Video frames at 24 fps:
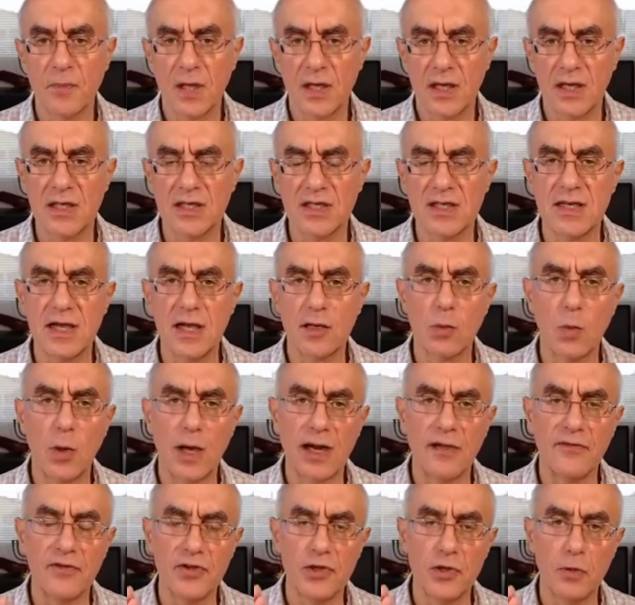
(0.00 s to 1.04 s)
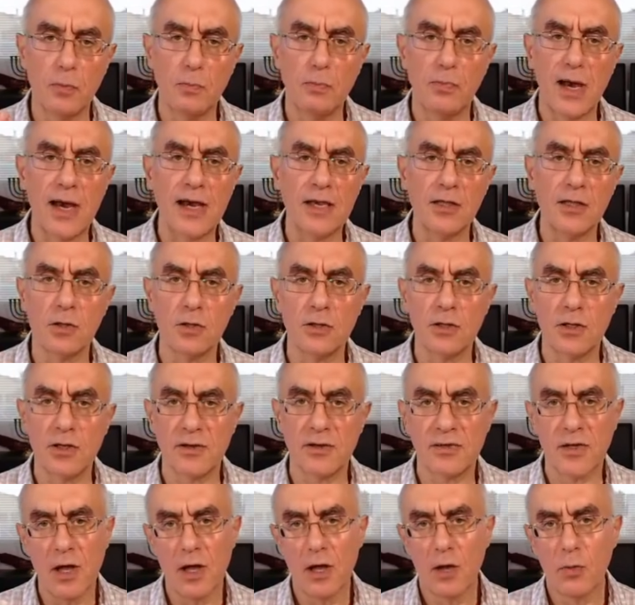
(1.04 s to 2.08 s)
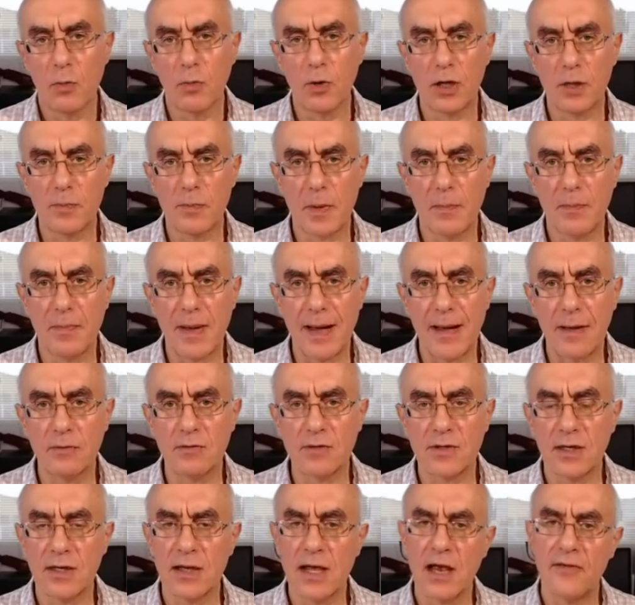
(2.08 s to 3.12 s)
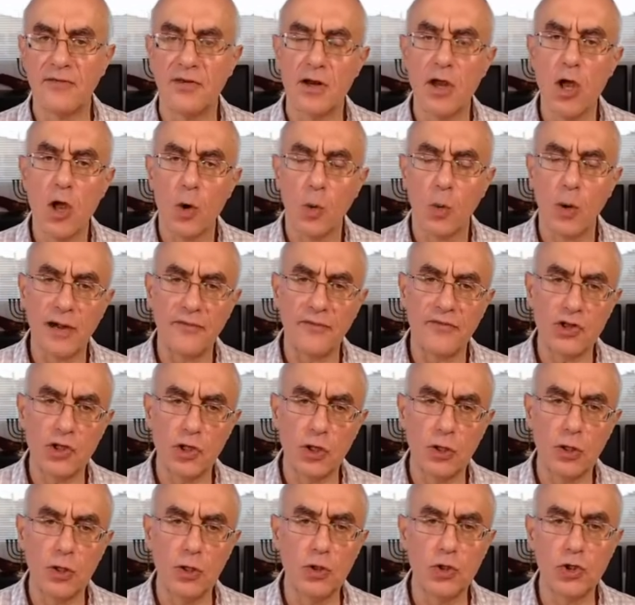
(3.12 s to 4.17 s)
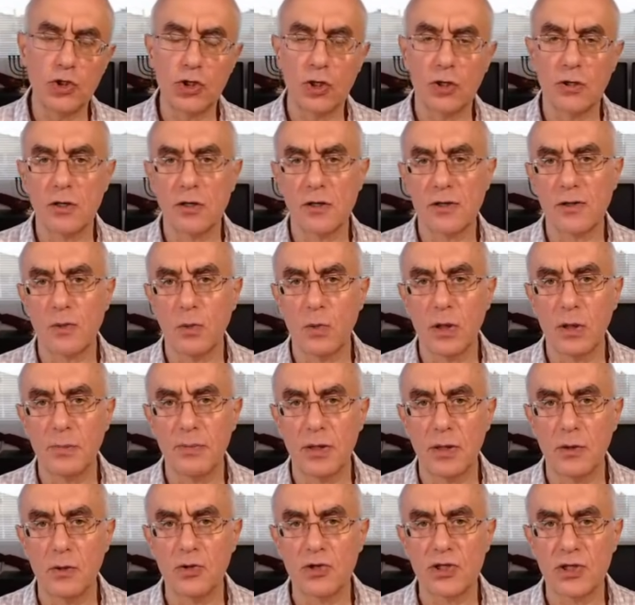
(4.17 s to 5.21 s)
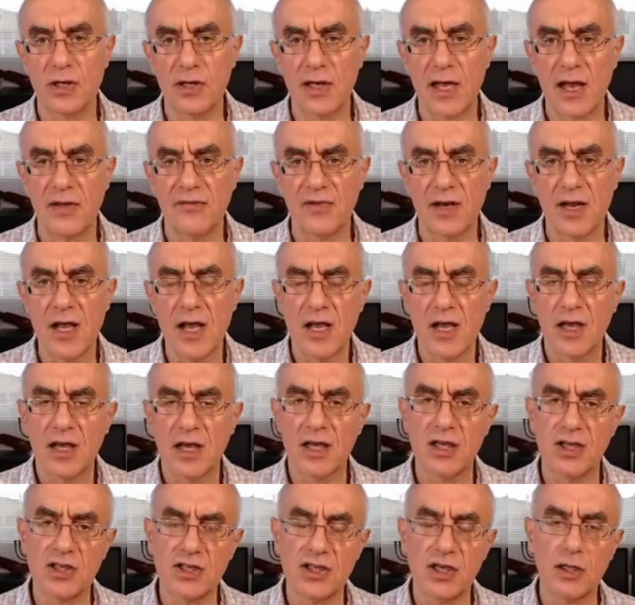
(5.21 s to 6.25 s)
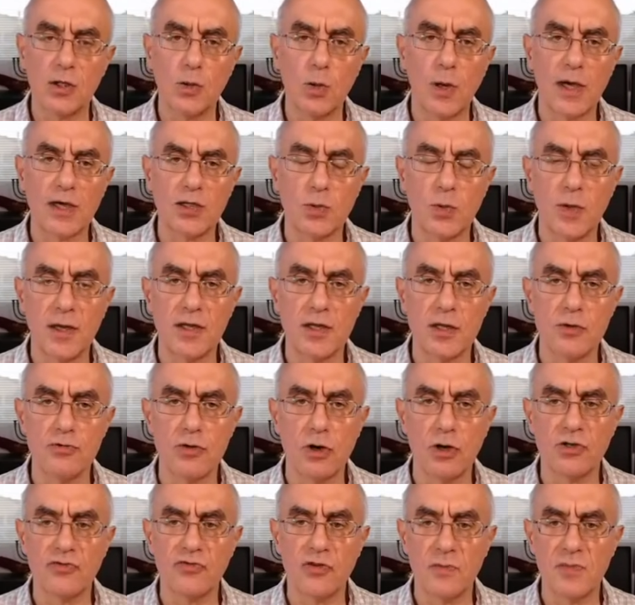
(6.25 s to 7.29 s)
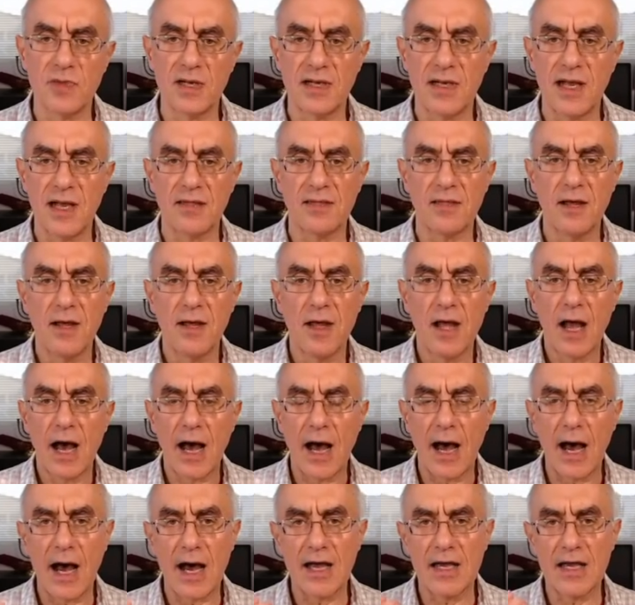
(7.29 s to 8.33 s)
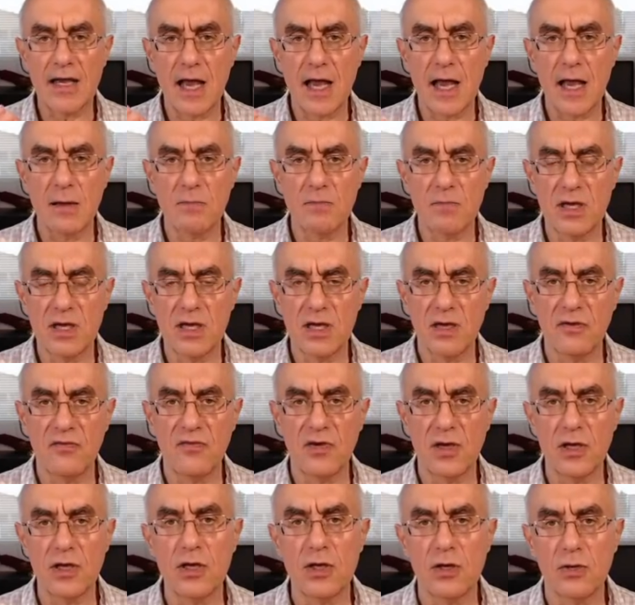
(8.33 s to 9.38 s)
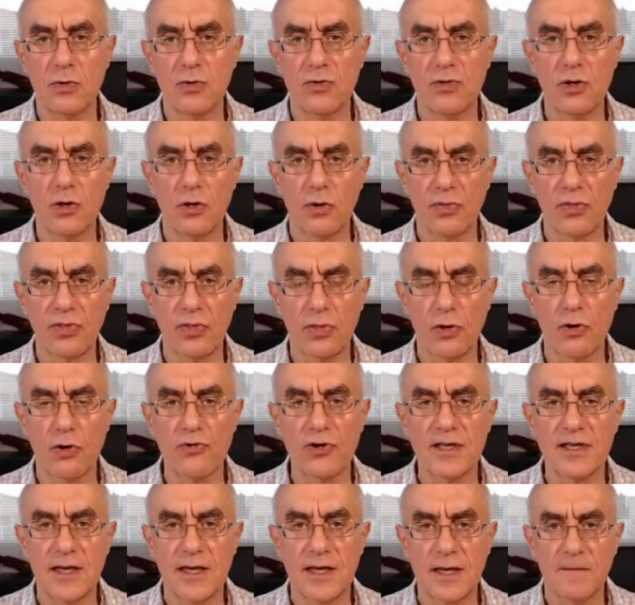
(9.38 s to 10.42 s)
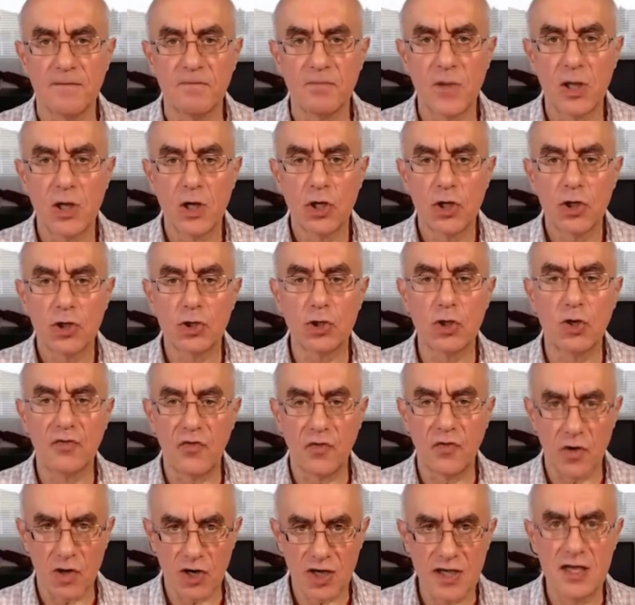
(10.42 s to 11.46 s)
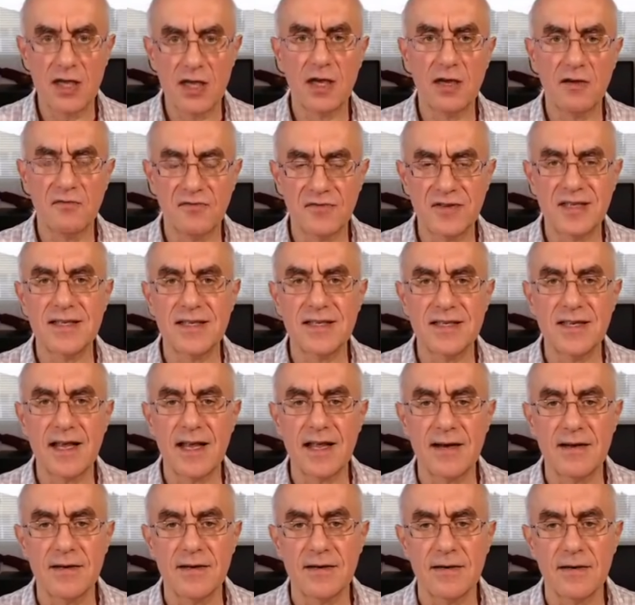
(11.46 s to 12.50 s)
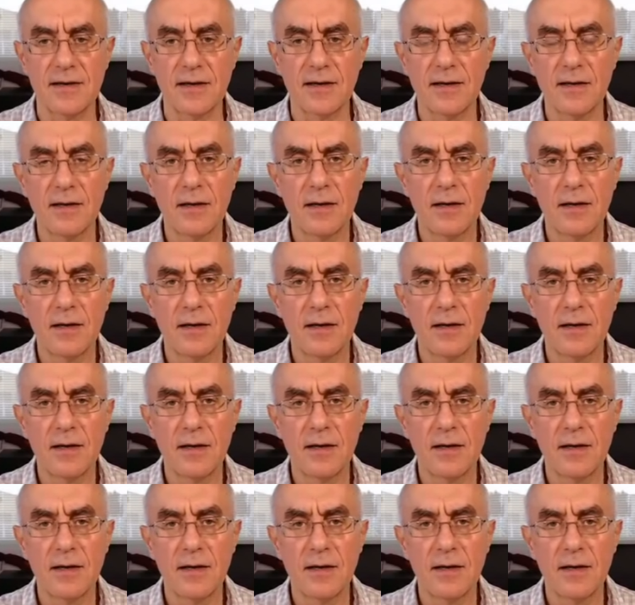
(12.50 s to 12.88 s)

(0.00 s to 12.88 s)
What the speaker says: He said, whatever you bind on earth will be bound in heaven. Whatever you loose on earth will be loose in heaven. He said to us when he rose from the dead, I am giving you the authority to forgive sin,